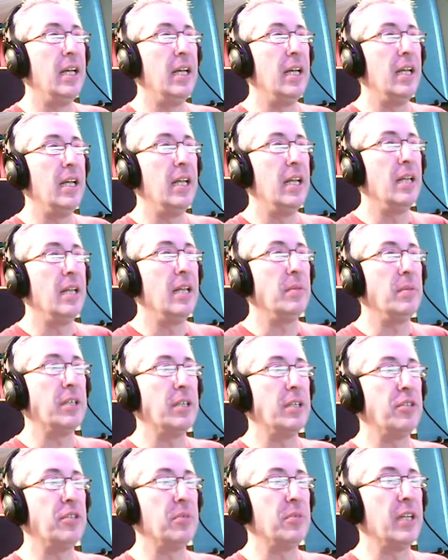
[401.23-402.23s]
Let me get you where
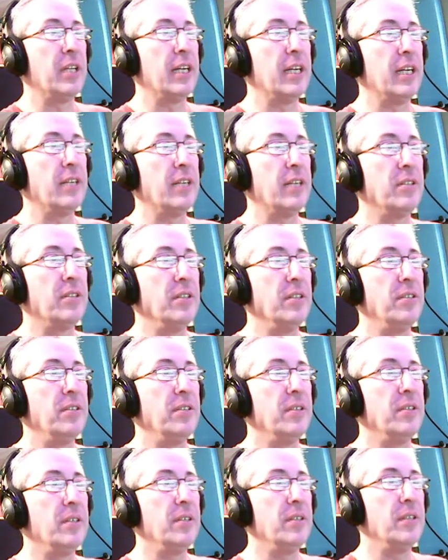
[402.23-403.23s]
that actually
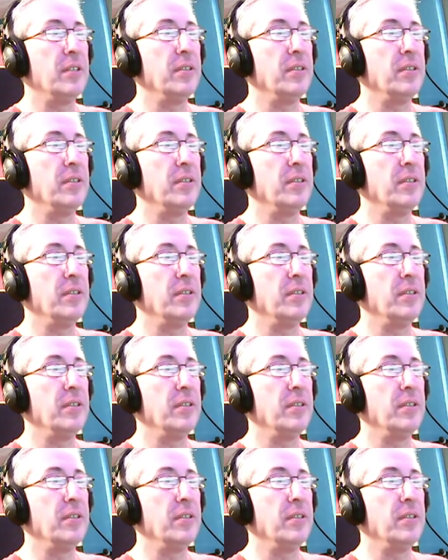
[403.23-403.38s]
starts.